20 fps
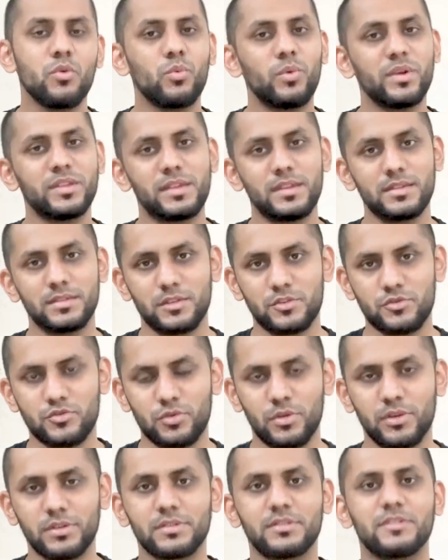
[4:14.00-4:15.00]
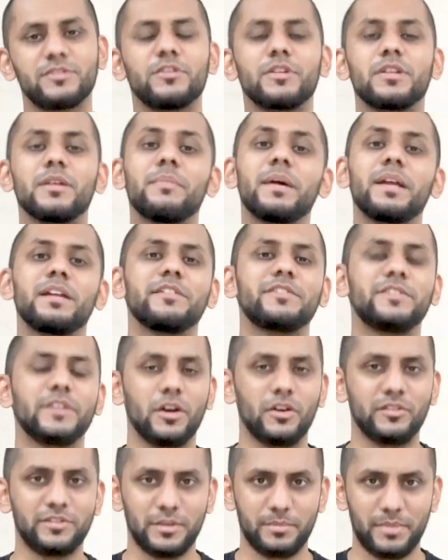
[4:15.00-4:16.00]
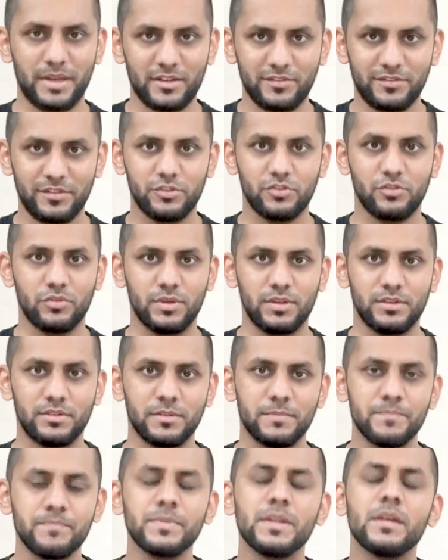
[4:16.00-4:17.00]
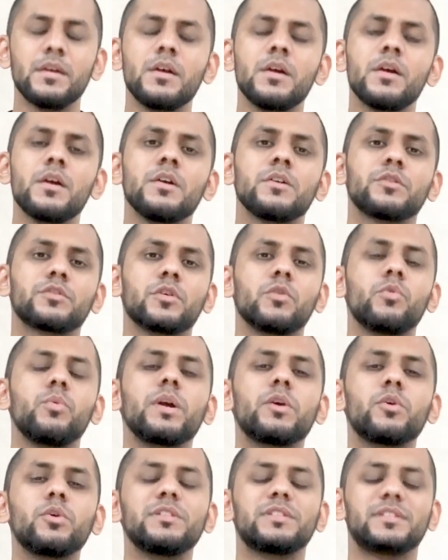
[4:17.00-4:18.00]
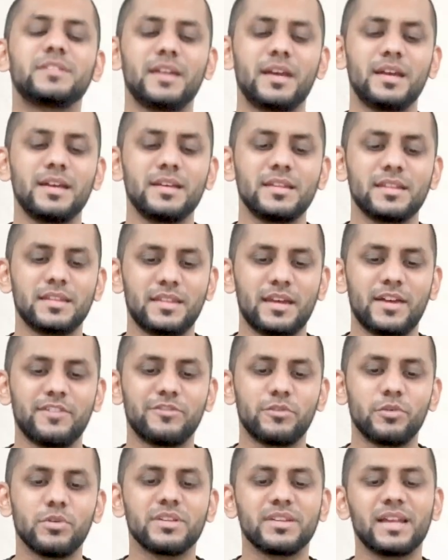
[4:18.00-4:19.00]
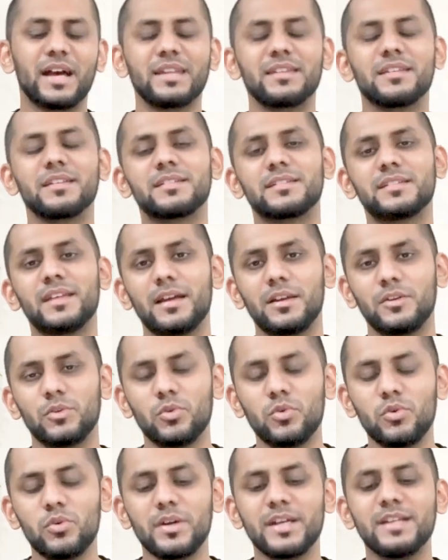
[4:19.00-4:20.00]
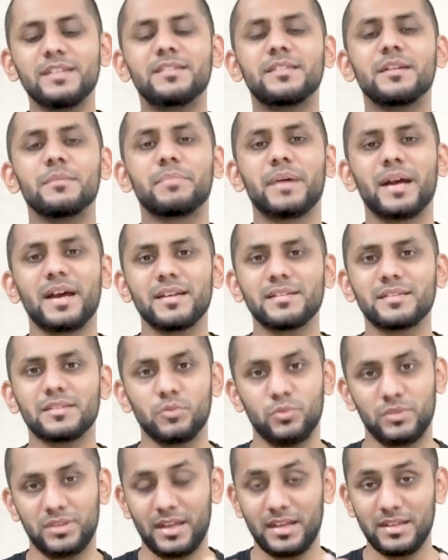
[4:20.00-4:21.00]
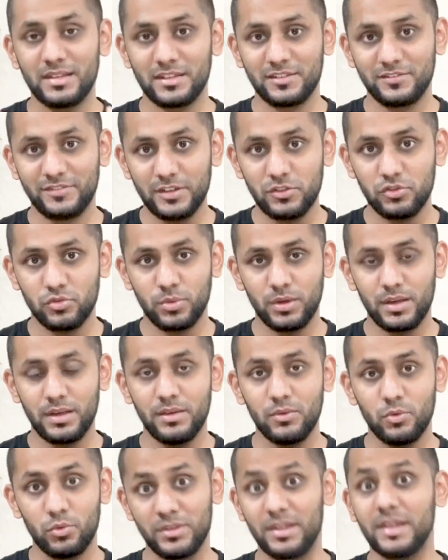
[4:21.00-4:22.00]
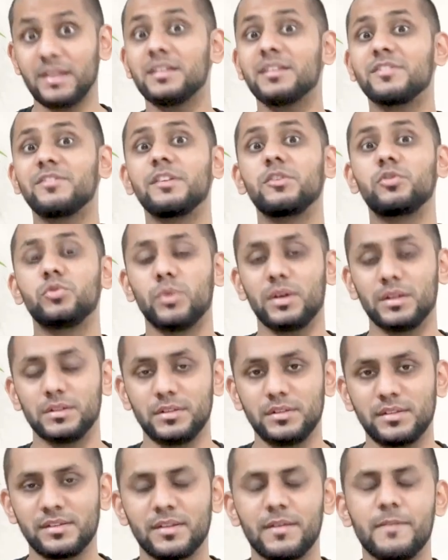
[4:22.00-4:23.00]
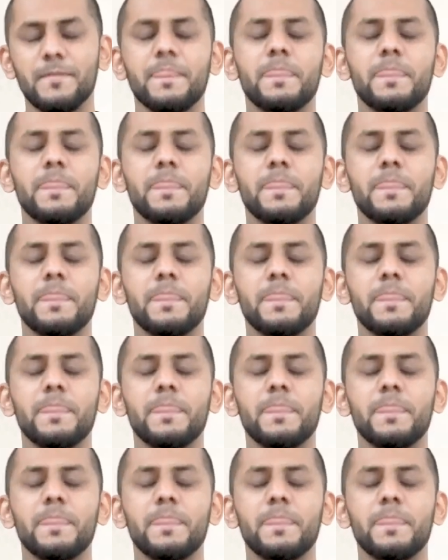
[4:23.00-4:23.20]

within the trust for the benefit of the beneficiaries. So we could say, therefore, that the settlor is the person or the individual or the individuals